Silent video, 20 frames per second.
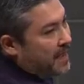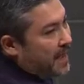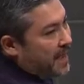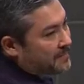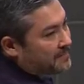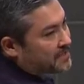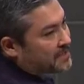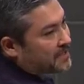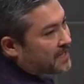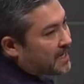
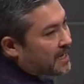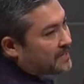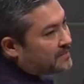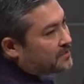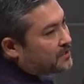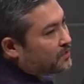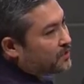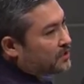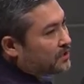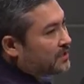App Scan.
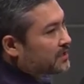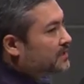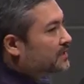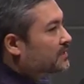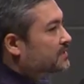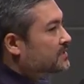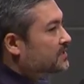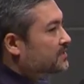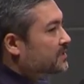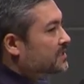So we're looking
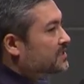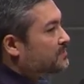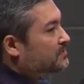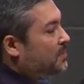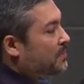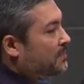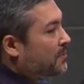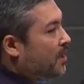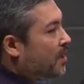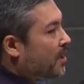at some of these
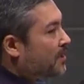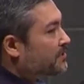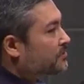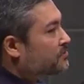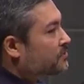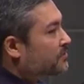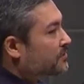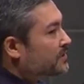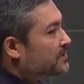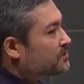
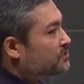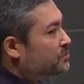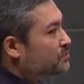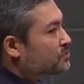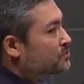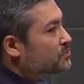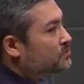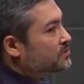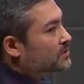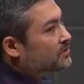proprietary
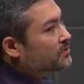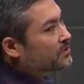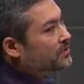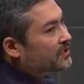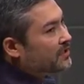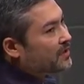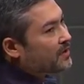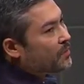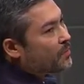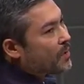tools and
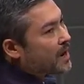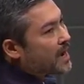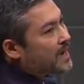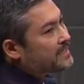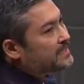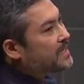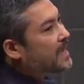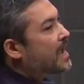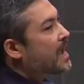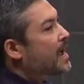looking at
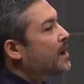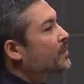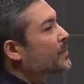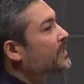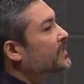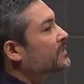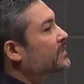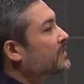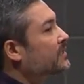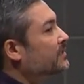ways of how we
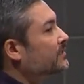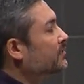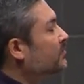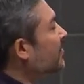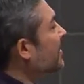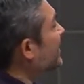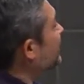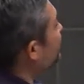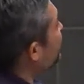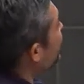can integrate.